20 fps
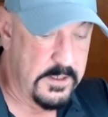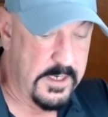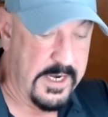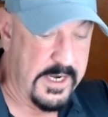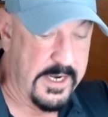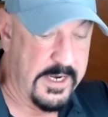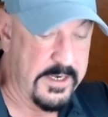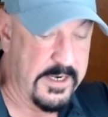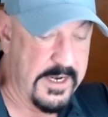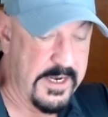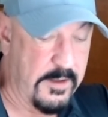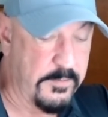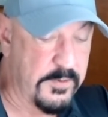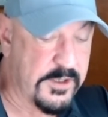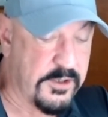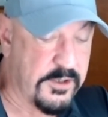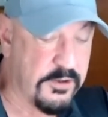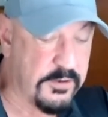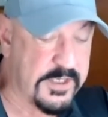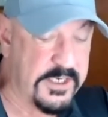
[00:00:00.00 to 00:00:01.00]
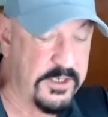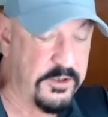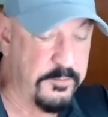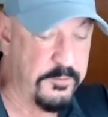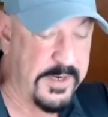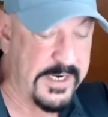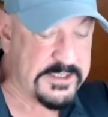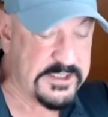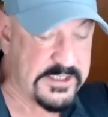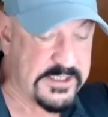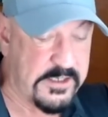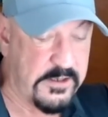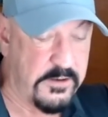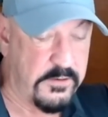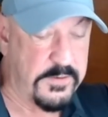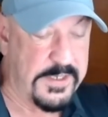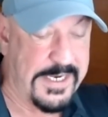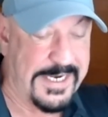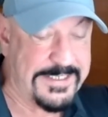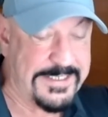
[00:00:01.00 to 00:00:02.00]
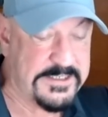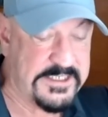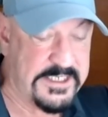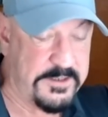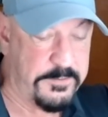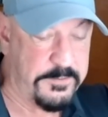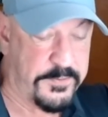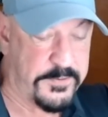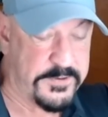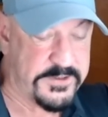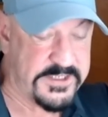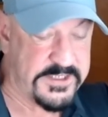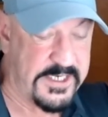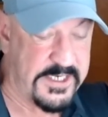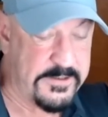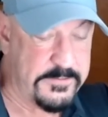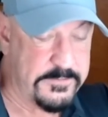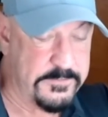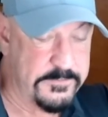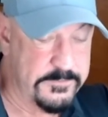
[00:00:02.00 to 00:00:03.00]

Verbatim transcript: And Albuquerque, New Mexico, nineteen percent.